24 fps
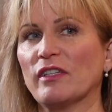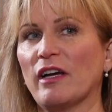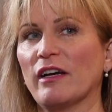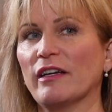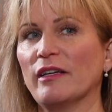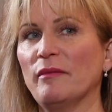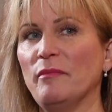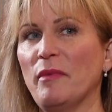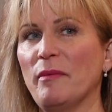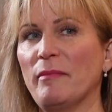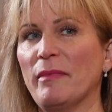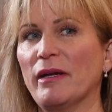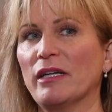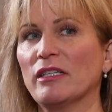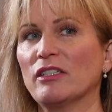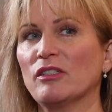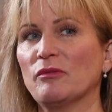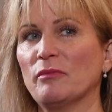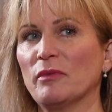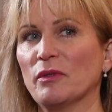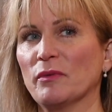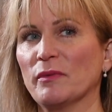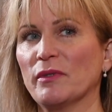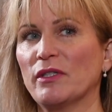document
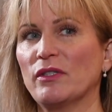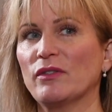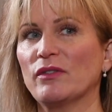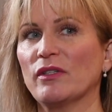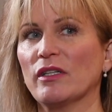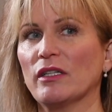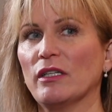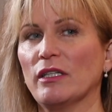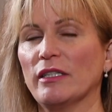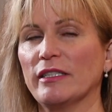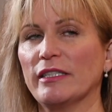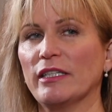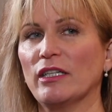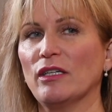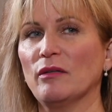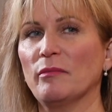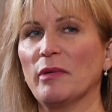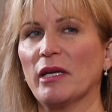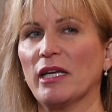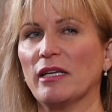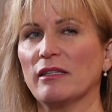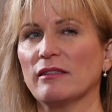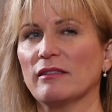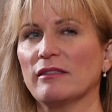management, we're using Clio
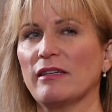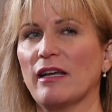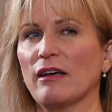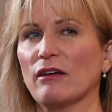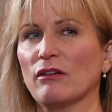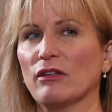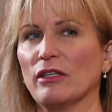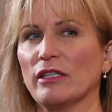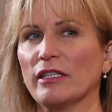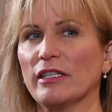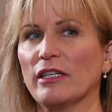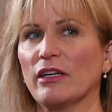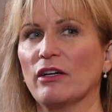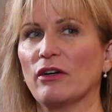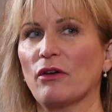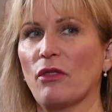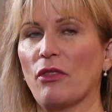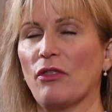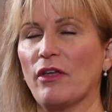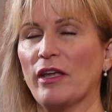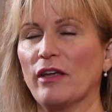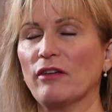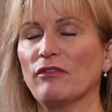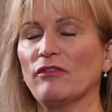because now Clio
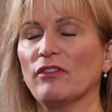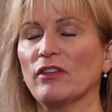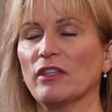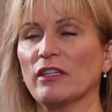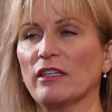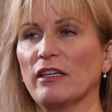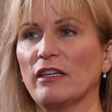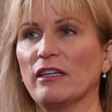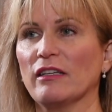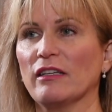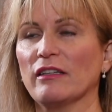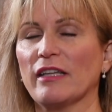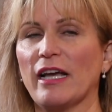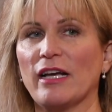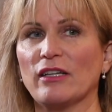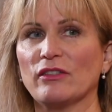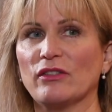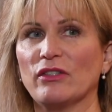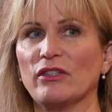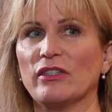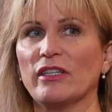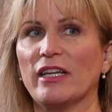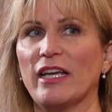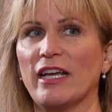thankfully
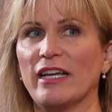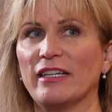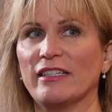allows you to